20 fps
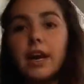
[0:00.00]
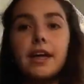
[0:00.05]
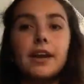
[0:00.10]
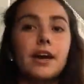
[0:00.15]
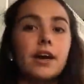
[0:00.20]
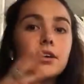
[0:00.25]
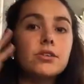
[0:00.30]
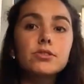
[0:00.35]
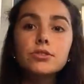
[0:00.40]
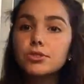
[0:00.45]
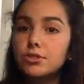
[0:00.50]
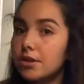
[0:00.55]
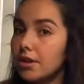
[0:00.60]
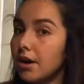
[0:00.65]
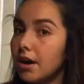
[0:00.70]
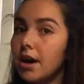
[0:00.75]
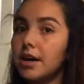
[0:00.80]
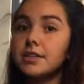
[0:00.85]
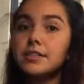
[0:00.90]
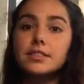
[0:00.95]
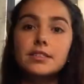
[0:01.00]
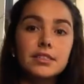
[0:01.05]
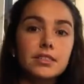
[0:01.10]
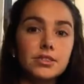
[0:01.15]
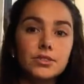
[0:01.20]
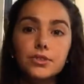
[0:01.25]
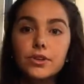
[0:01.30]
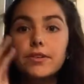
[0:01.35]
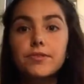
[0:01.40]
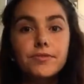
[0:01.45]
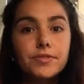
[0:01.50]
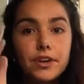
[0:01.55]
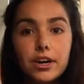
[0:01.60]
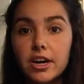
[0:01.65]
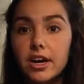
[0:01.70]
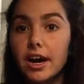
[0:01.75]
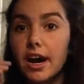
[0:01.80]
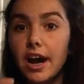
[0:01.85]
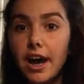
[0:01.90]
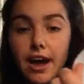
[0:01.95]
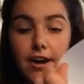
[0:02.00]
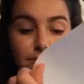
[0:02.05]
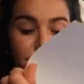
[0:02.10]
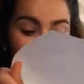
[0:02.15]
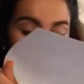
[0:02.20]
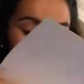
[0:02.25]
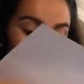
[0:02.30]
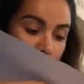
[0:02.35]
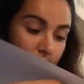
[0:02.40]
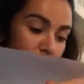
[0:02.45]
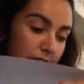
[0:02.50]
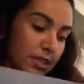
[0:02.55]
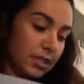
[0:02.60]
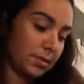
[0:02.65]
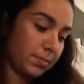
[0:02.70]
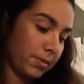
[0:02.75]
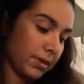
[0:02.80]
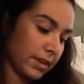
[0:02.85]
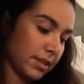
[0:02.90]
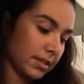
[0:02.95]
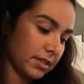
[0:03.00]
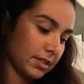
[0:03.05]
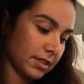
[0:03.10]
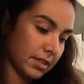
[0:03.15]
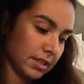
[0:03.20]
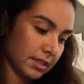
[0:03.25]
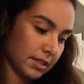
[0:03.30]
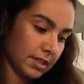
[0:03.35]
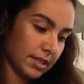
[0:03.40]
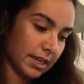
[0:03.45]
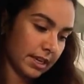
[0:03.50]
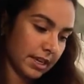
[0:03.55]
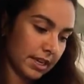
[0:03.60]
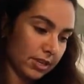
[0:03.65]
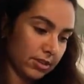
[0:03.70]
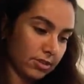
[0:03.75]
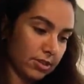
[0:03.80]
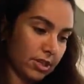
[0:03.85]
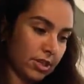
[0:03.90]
and I'll honestly do it for every disease process. Like here's